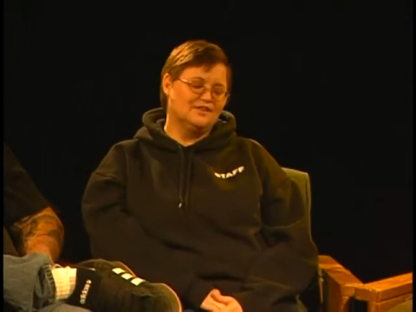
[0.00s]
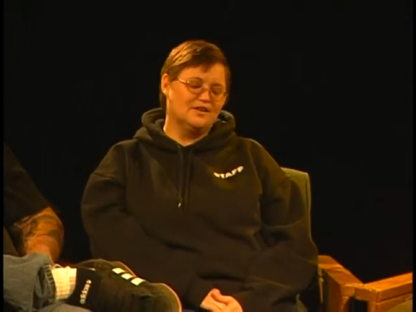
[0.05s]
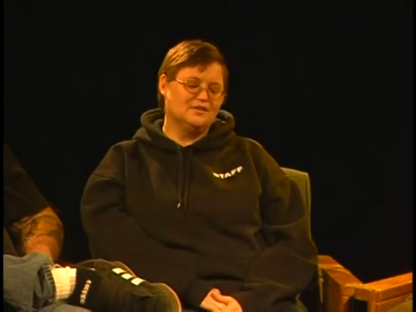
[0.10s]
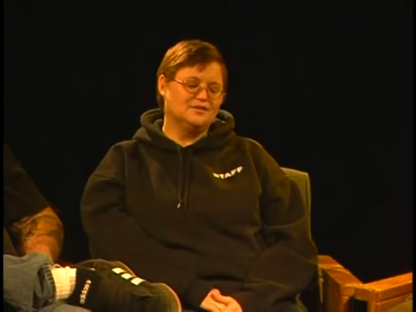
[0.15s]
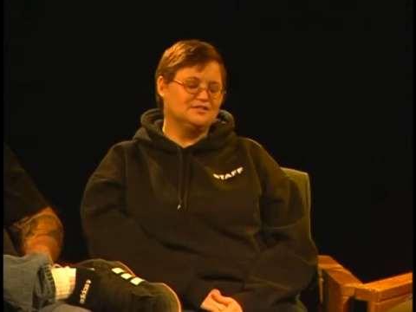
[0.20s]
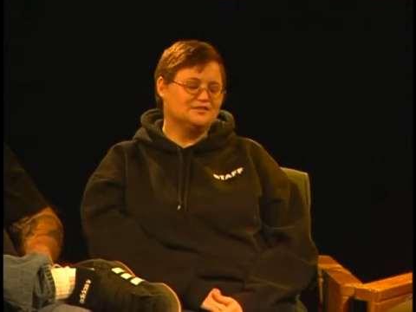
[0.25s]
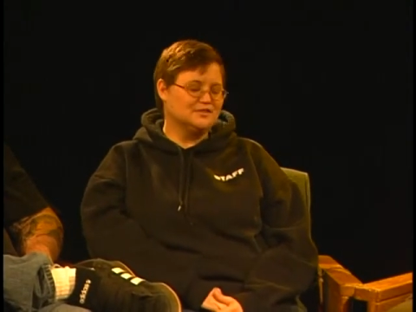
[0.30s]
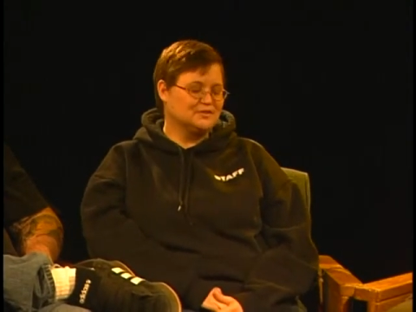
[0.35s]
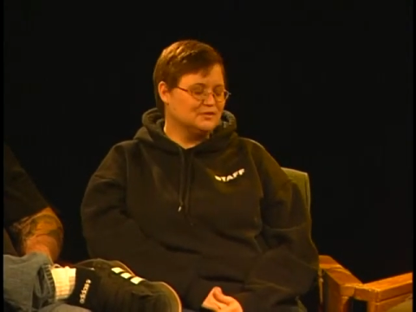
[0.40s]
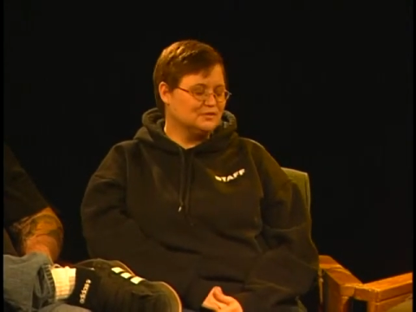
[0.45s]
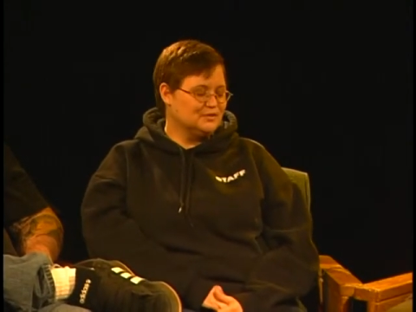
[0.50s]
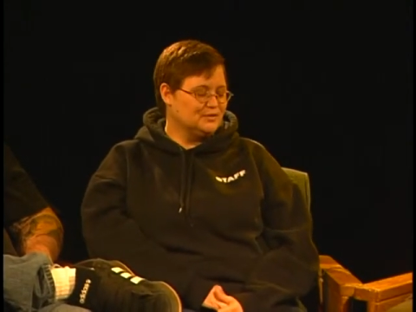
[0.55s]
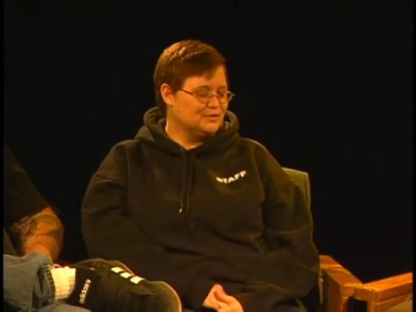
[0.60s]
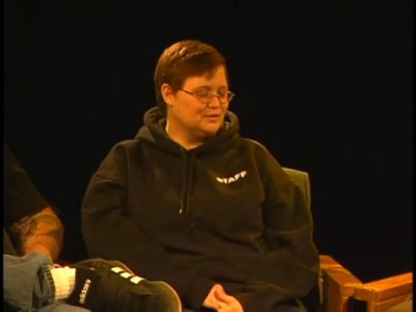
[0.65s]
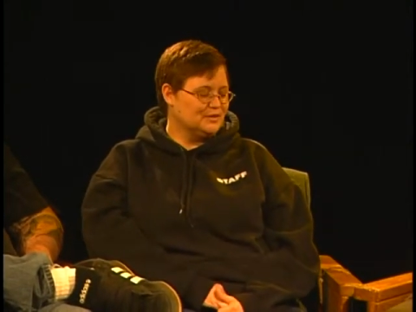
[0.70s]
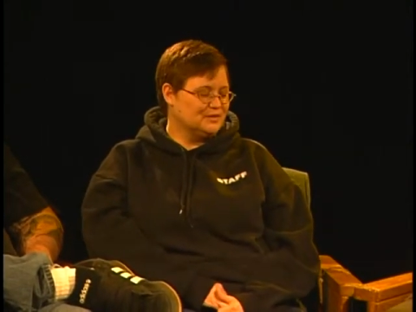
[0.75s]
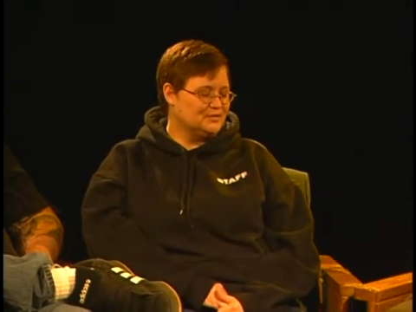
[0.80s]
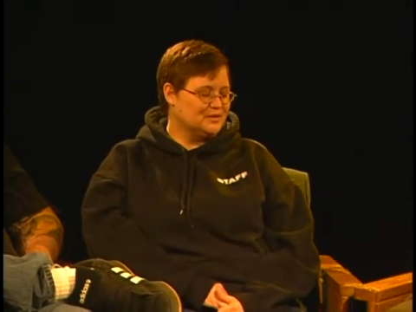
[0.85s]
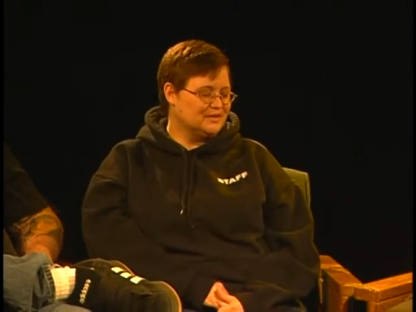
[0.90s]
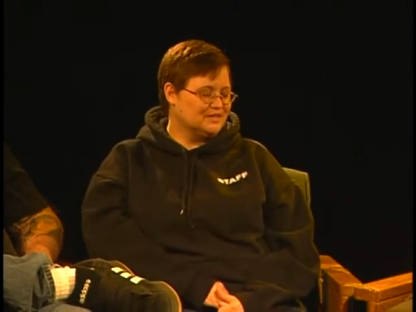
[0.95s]
also you
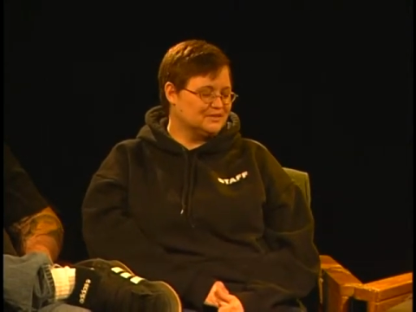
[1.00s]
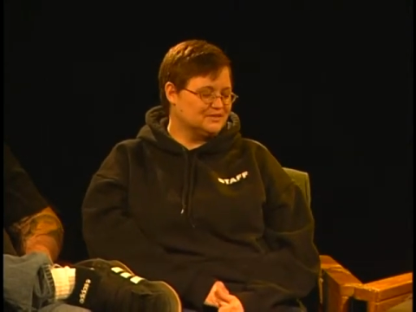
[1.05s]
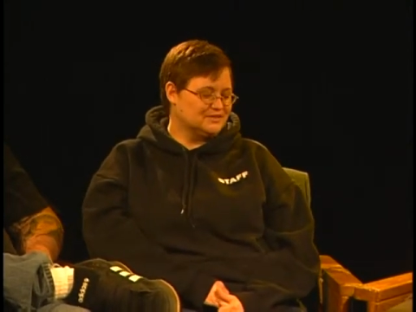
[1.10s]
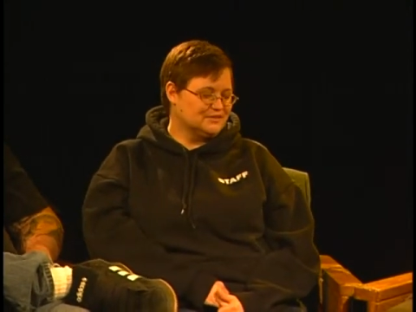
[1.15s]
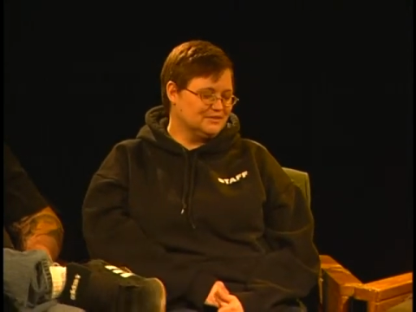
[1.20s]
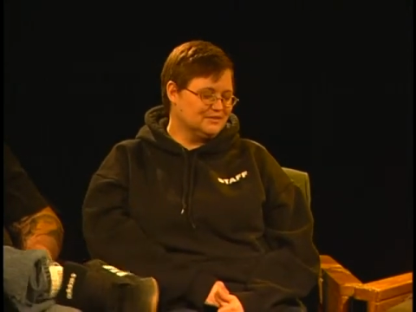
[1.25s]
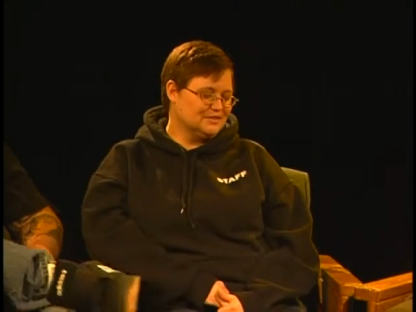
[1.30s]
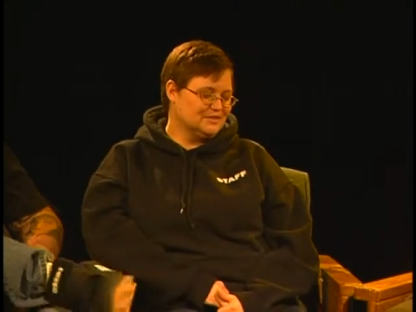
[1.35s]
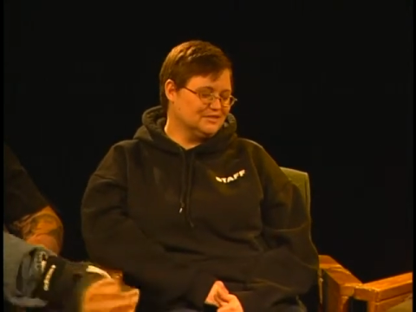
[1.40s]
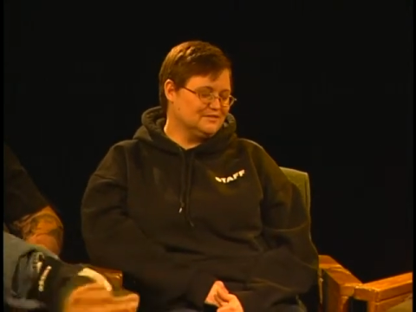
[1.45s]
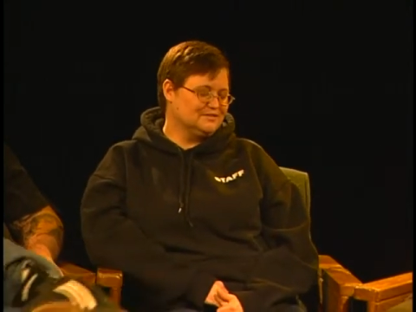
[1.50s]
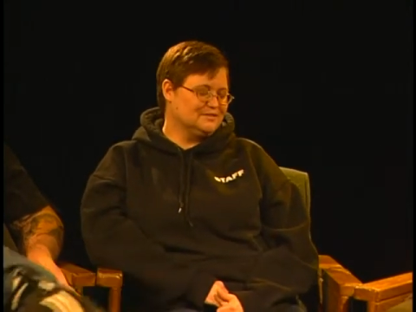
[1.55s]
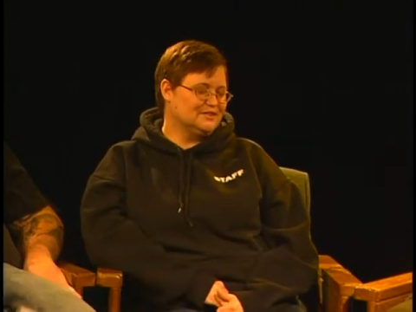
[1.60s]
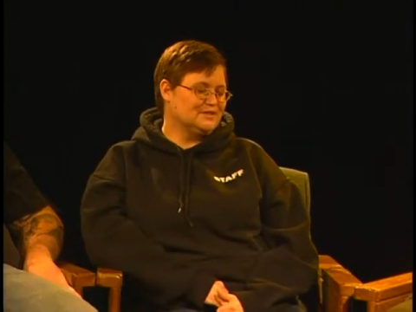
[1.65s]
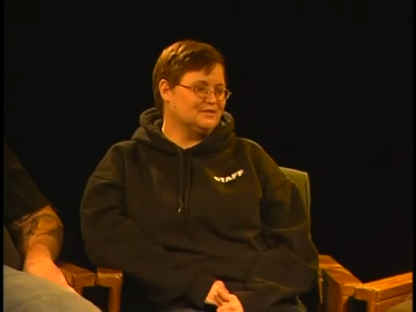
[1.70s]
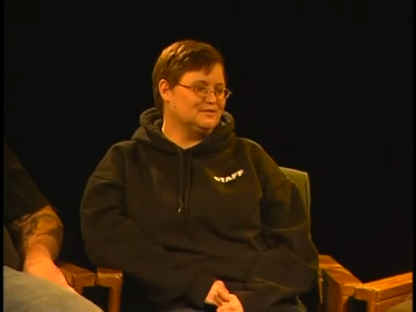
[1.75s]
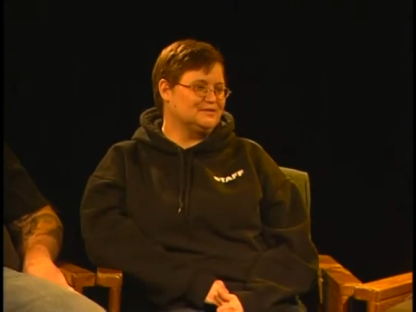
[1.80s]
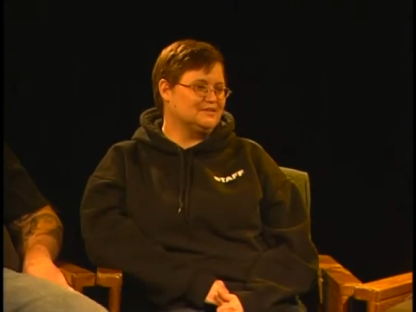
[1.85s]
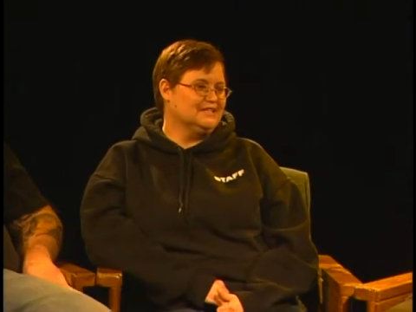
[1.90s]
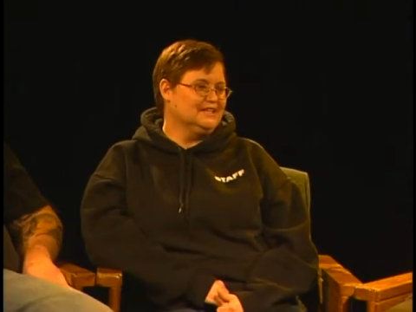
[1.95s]
want to make sure that you
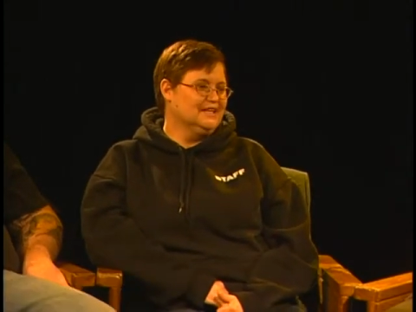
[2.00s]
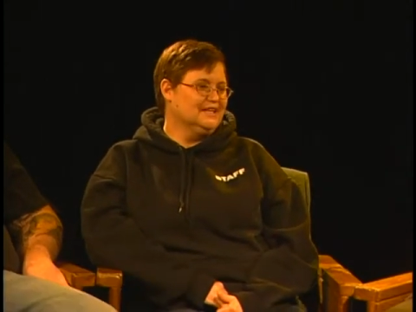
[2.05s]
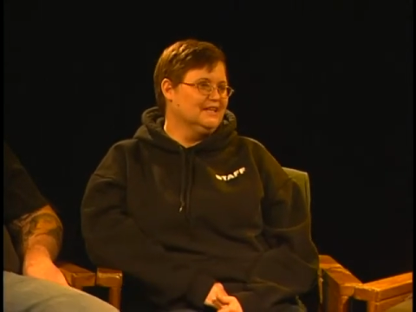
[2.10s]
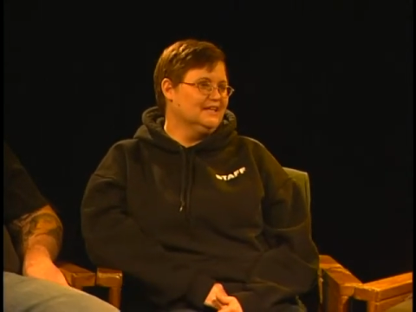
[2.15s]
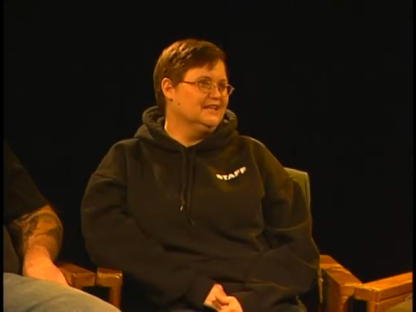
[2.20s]
don't